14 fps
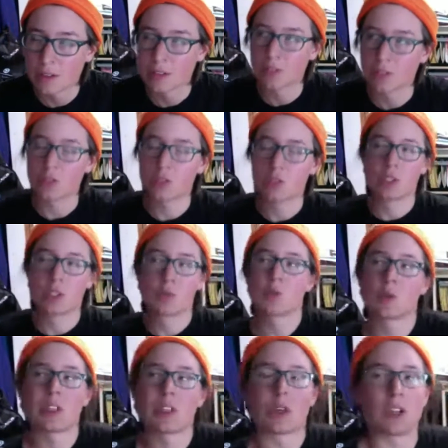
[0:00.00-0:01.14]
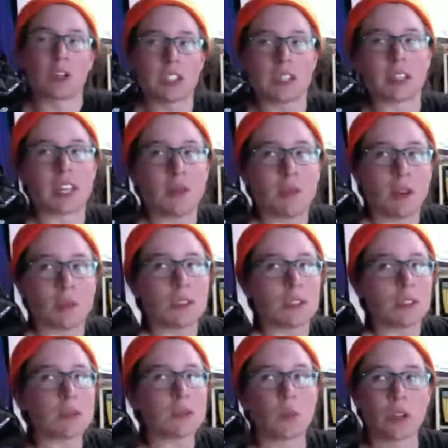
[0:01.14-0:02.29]
This was one of the questions that came up
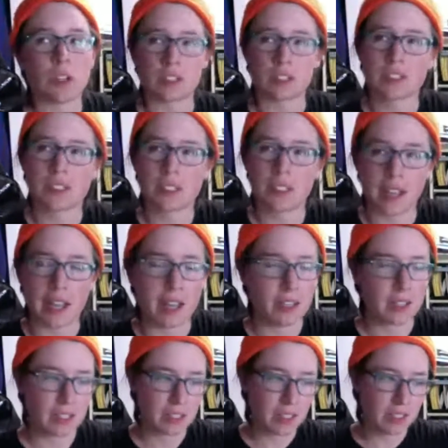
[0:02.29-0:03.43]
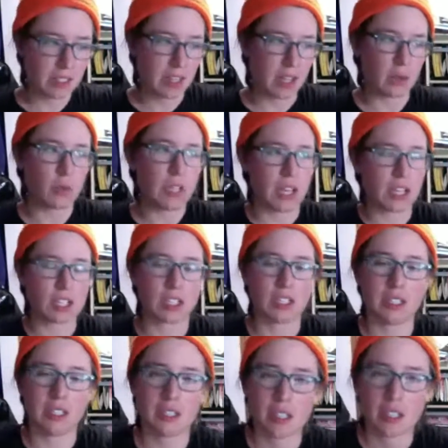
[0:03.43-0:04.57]
was can we
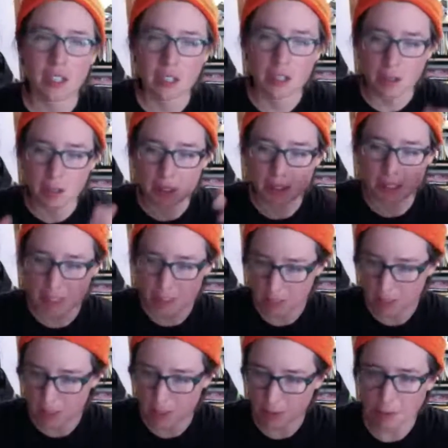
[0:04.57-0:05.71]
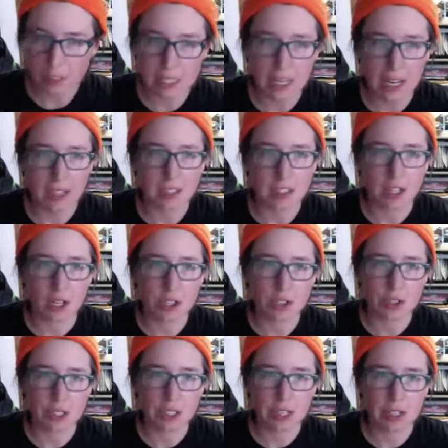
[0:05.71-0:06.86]
actually listen differently as a
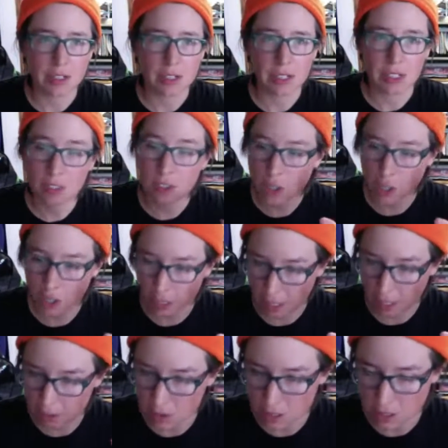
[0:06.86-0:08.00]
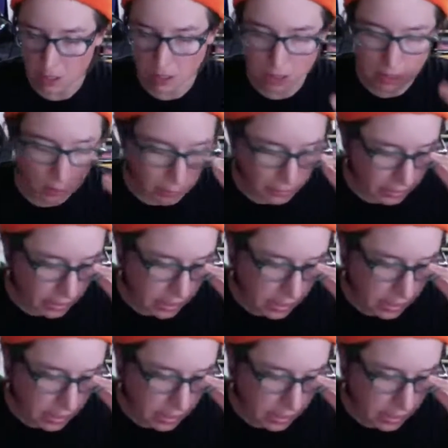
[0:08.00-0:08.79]
country? And Hildegard answers this a little bit,